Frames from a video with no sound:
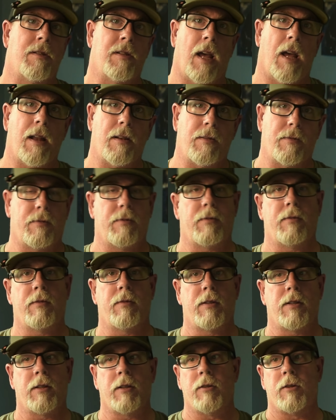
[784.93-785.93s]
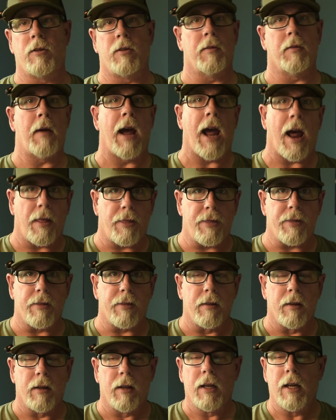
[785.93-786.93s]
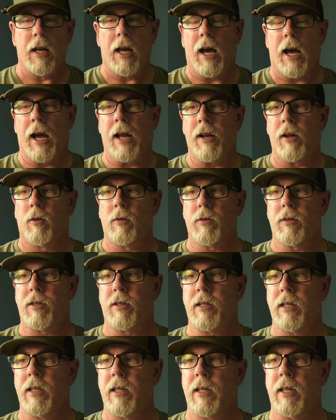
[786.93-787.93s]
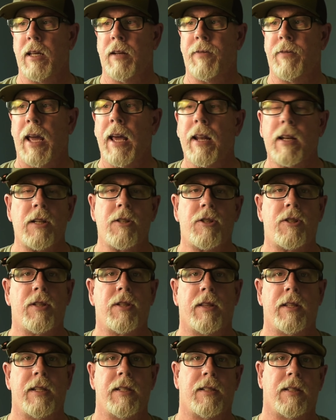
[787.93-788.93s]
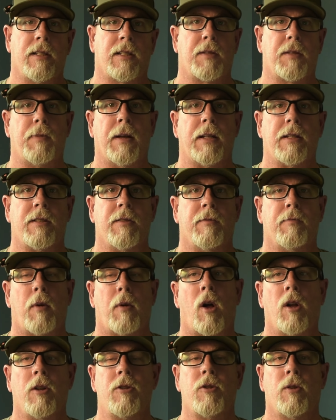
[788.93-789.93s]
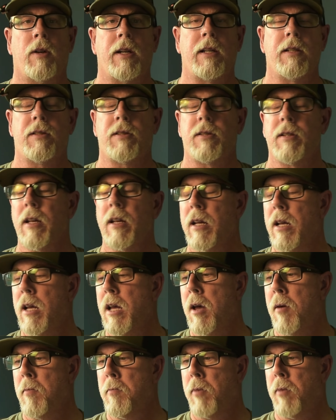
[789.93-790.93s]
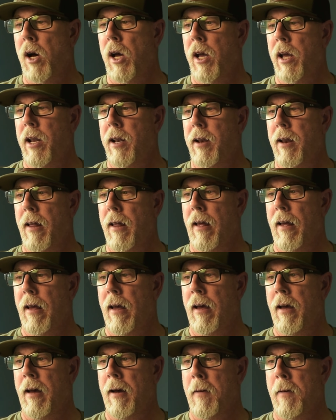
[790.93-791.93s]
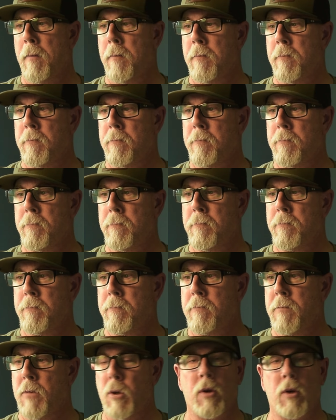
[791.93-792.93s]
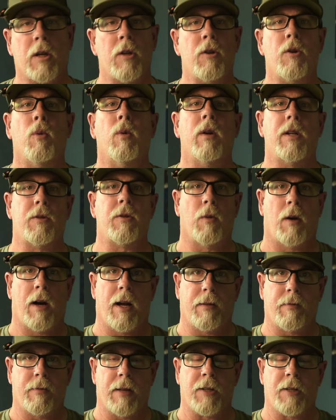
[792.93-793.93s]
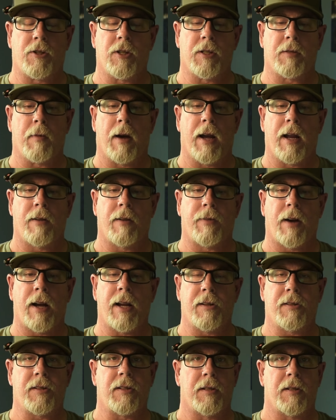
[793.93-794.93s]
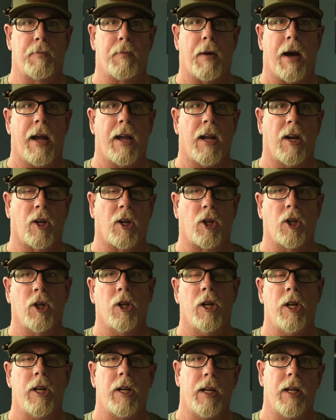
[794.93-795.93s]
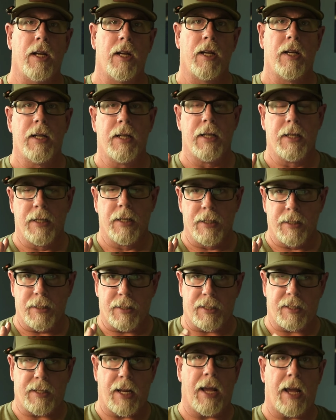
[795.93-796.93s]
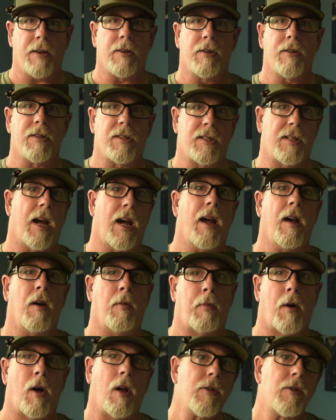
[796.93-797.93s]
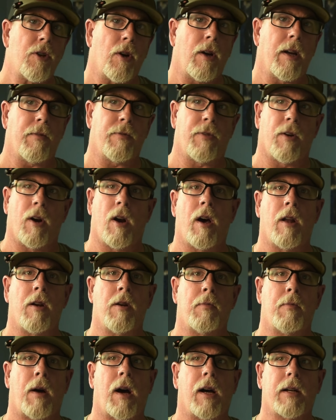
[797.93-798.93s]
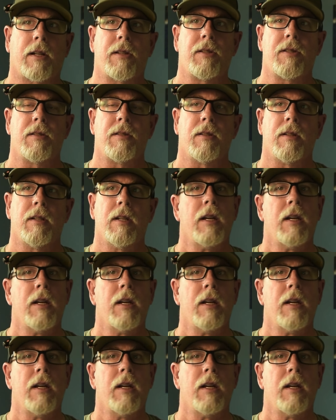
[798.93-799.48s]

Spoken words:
set? You do the math. I don't see the advantage to these expensive ball joints, but you can do what you want. That's just my advice: is buy a good standard style ball joint for $100.